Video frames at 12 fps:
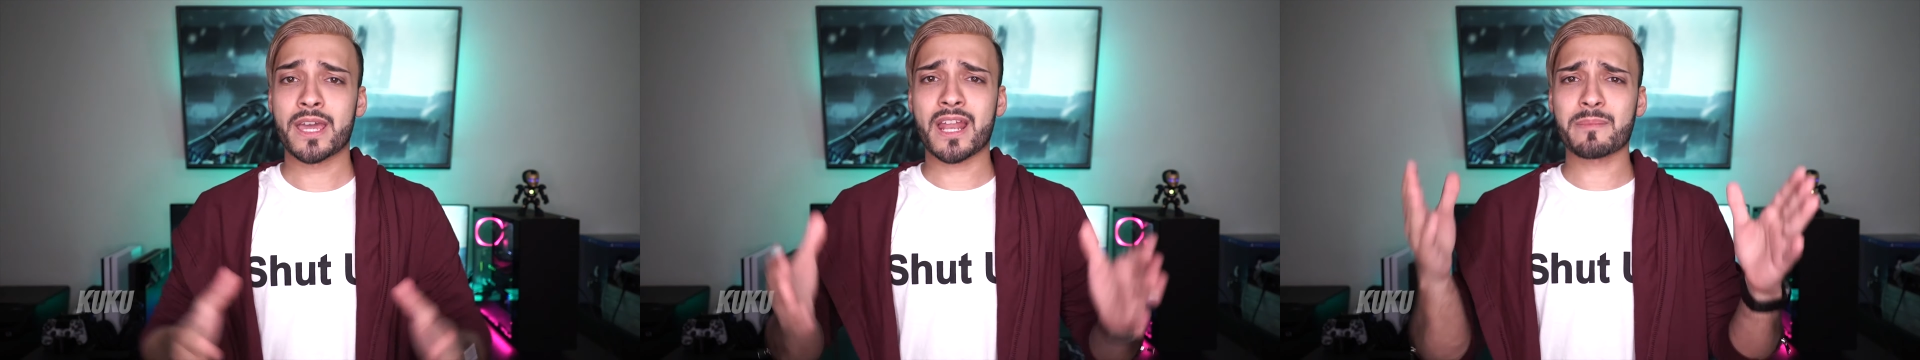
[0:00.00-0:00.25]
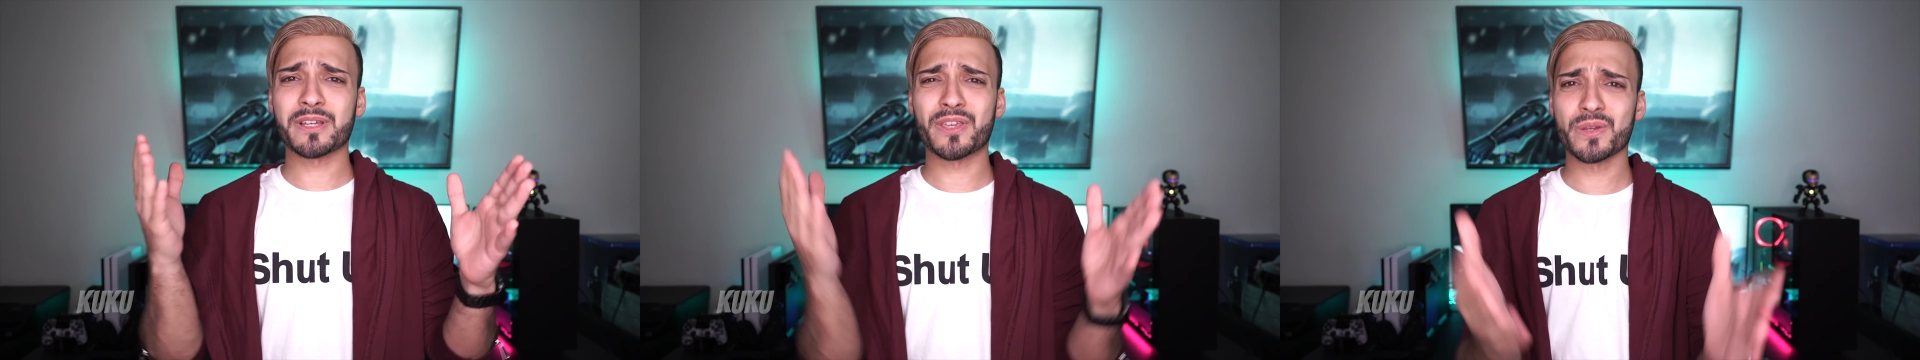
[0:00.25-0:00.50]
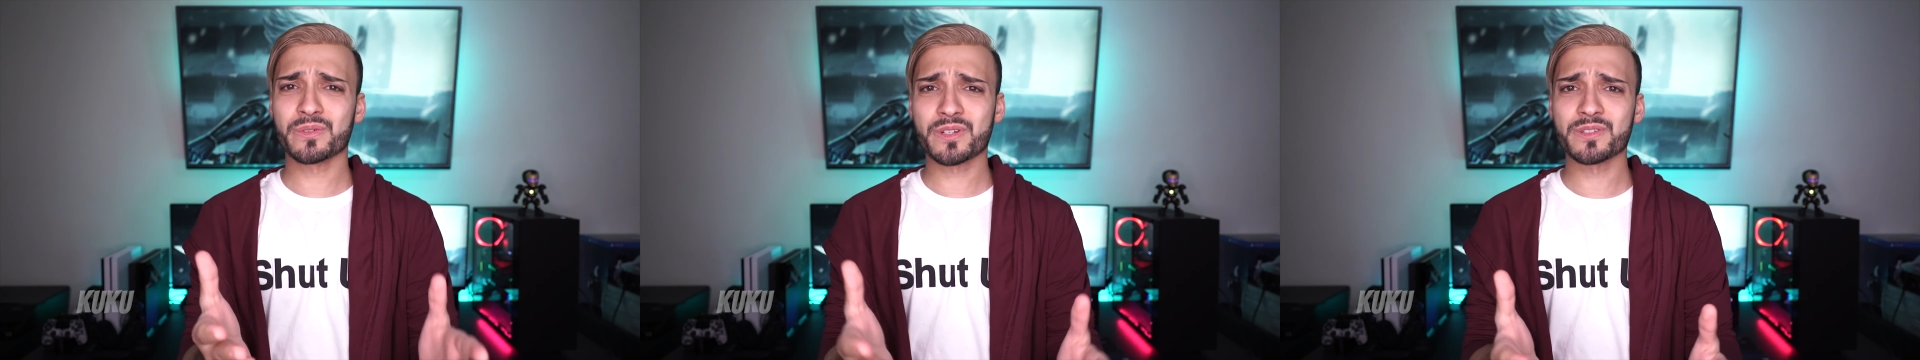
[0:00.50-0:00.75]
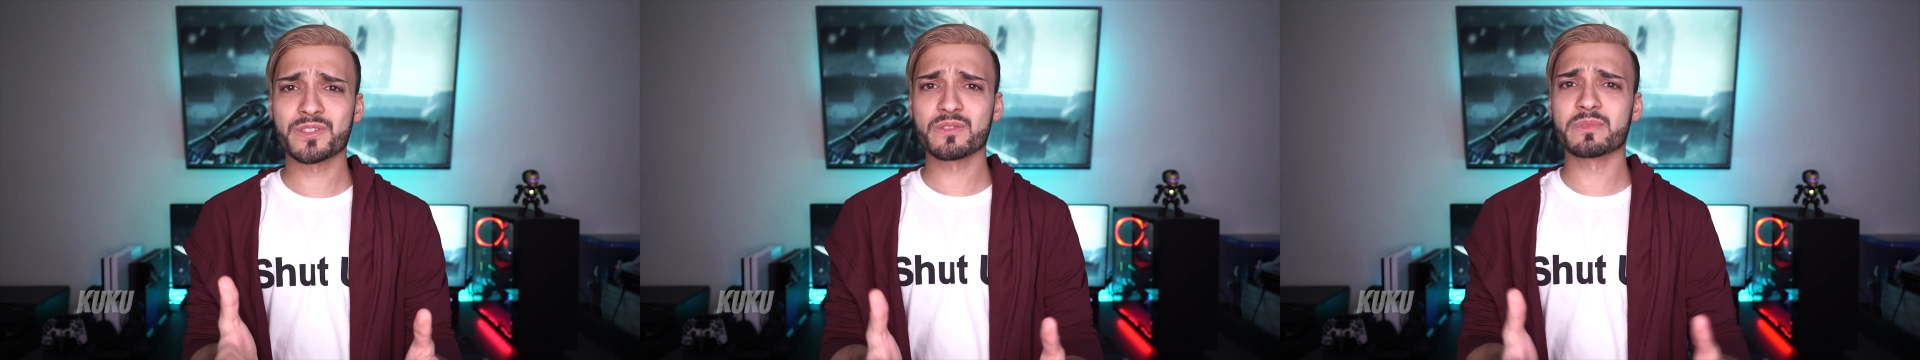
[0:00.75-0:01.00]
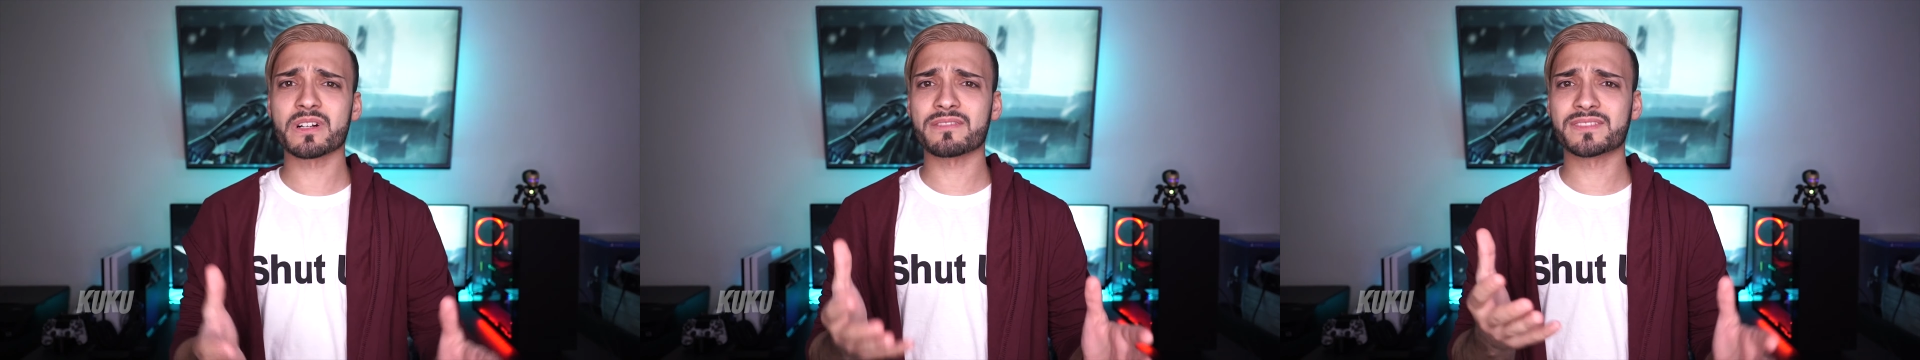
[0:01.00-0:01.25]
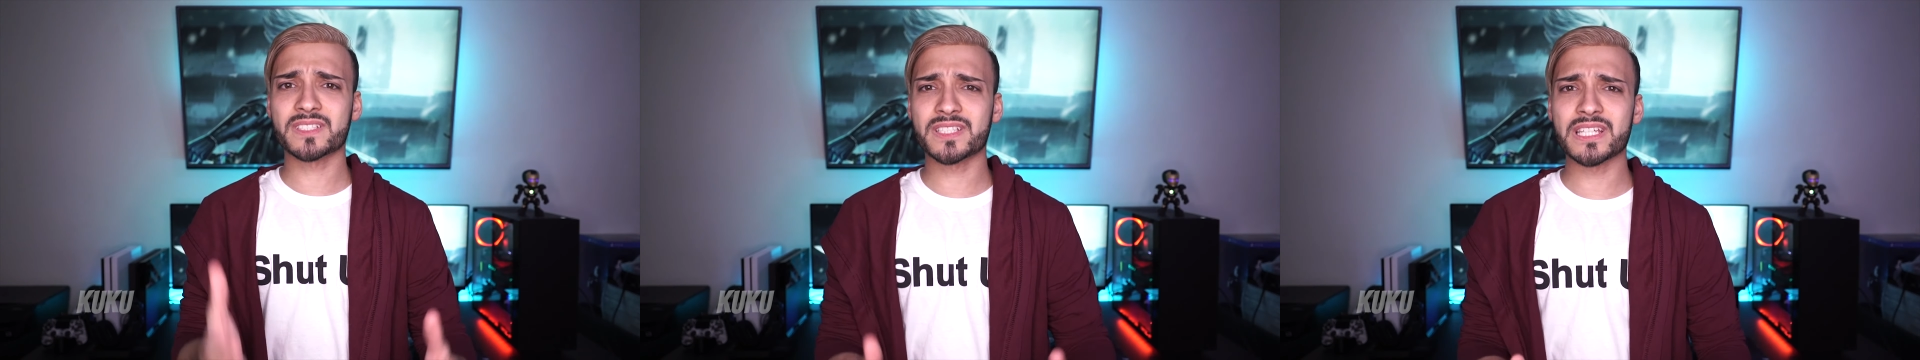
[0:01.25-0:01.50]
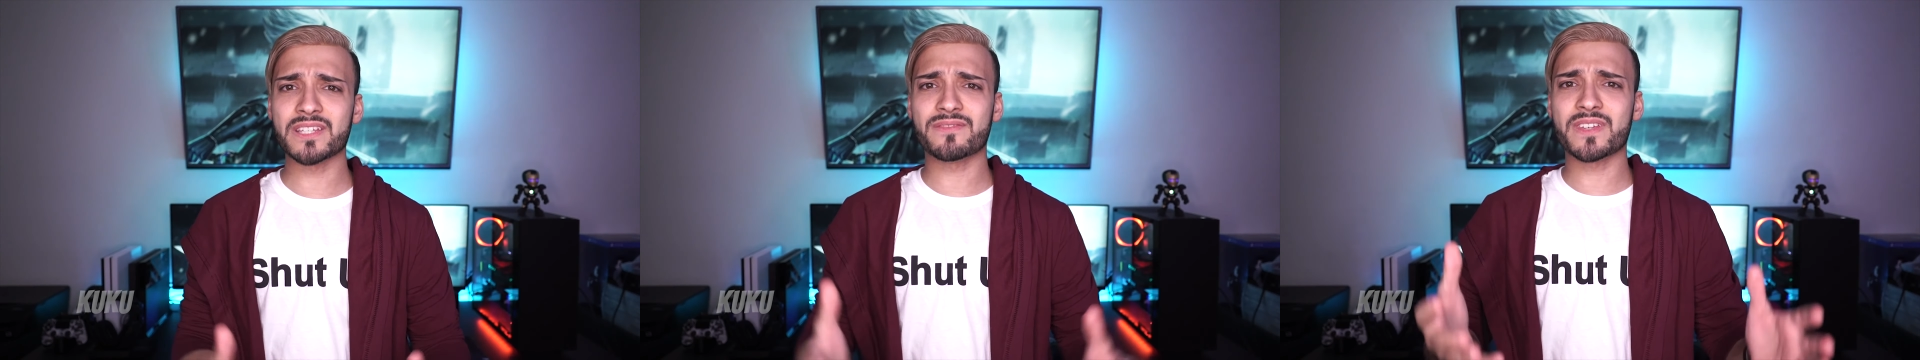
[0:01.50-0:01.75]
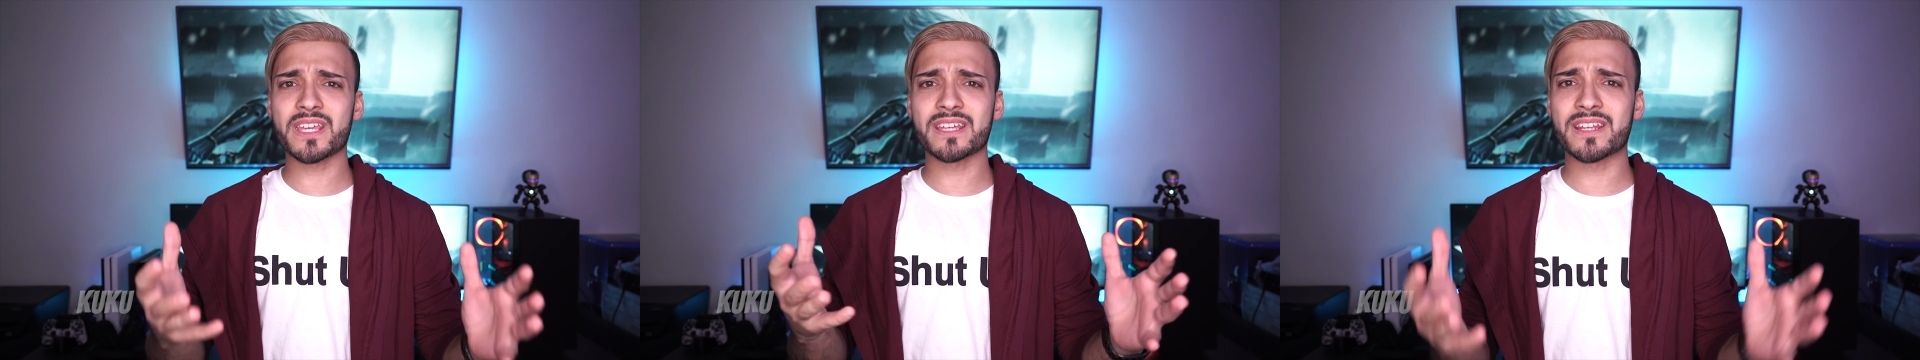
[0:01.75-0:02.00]
and I'm a huge consumer of T
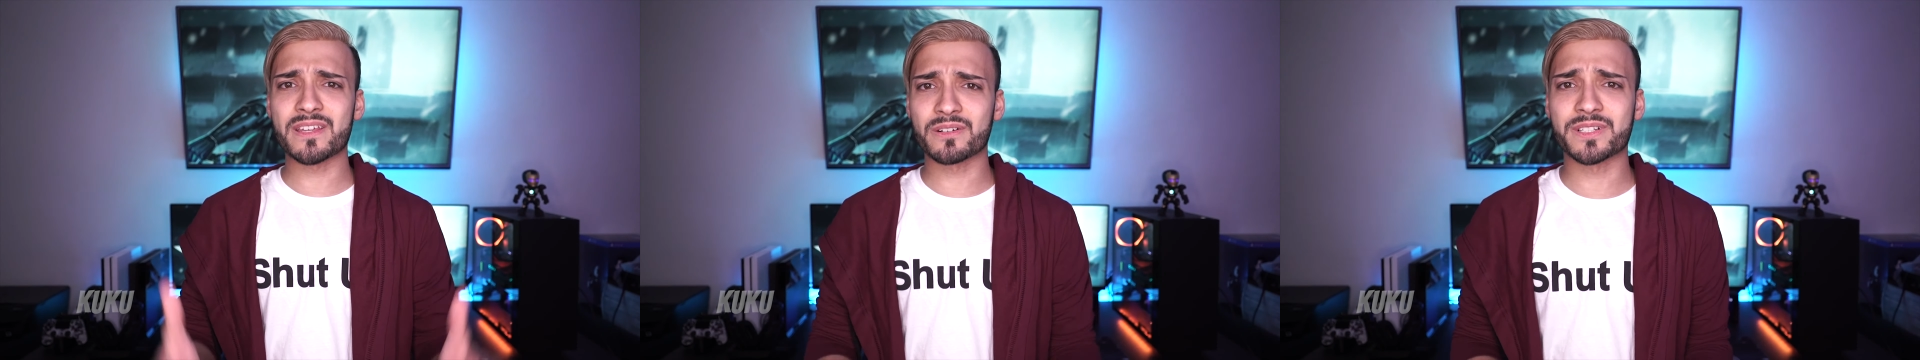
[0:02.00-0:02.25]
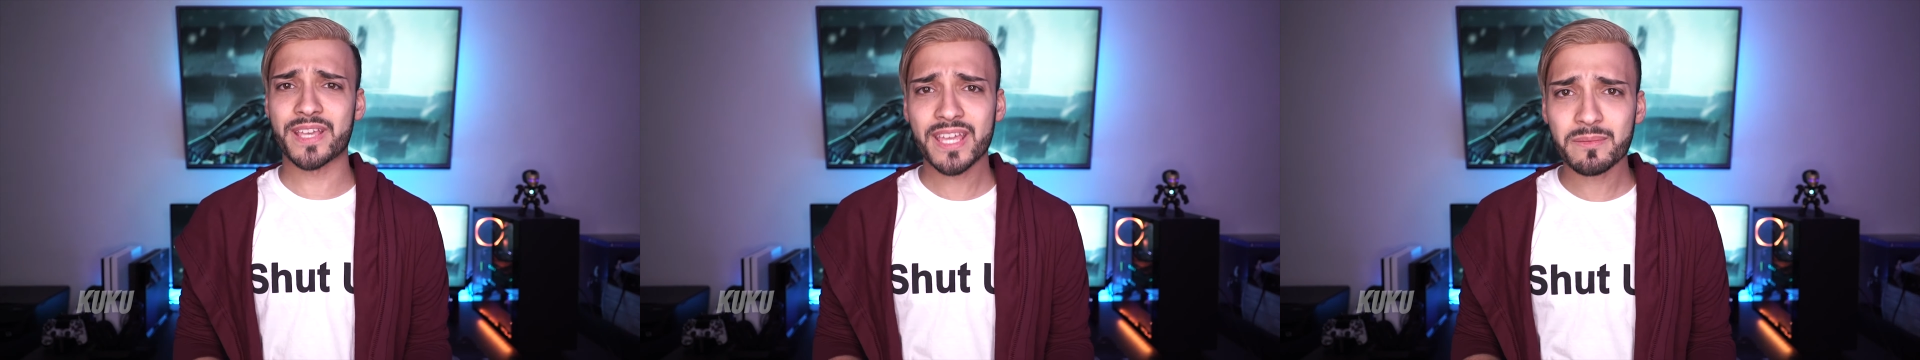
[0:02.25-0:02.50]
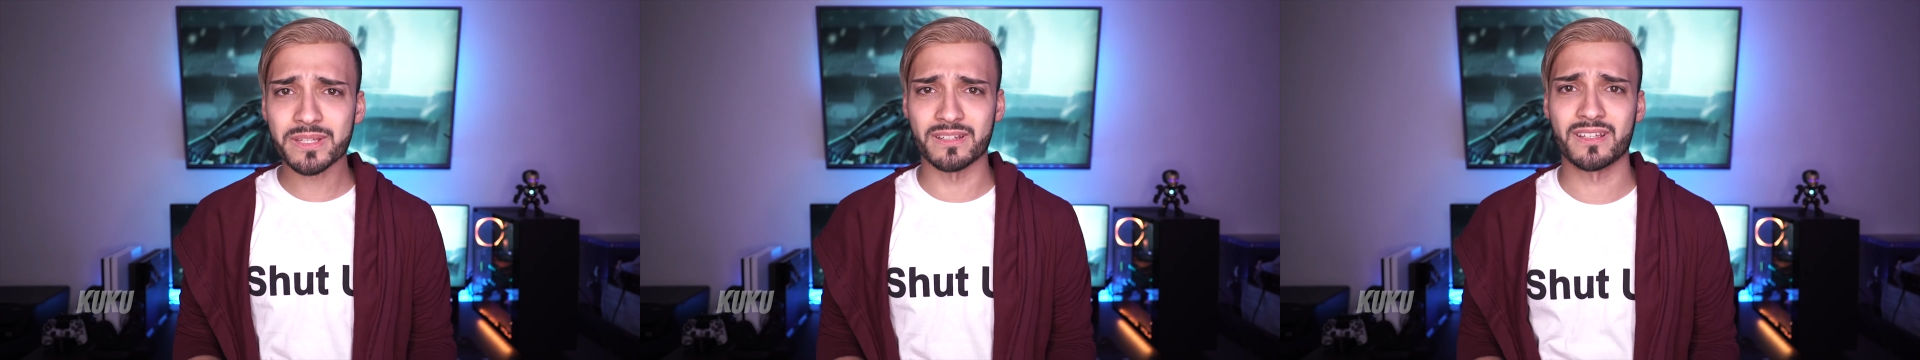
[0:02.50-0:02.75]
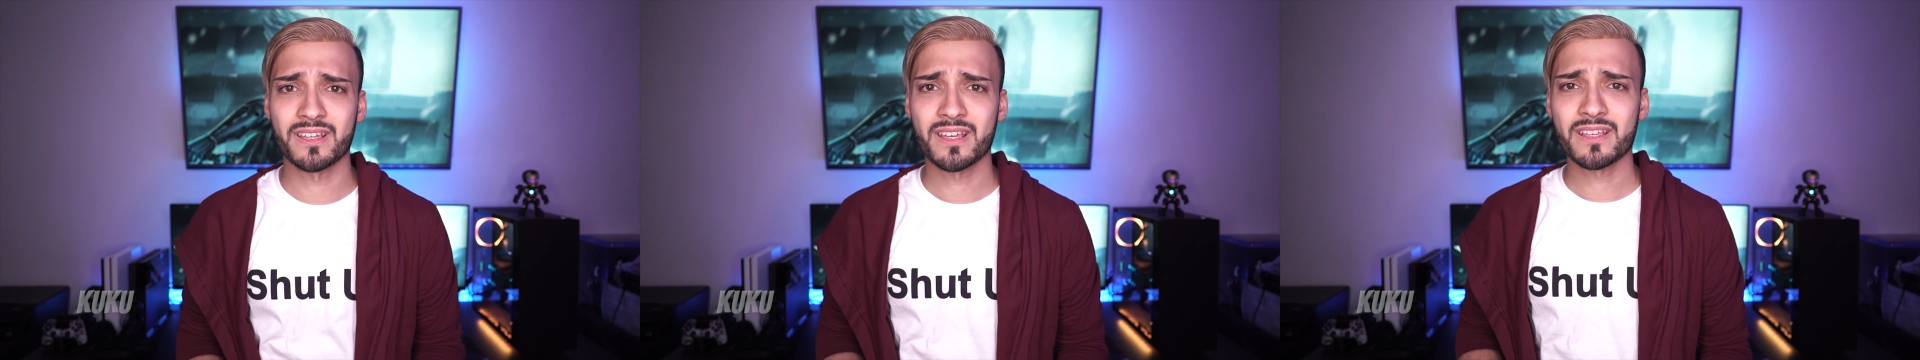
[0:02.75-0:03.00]
V and entertainment.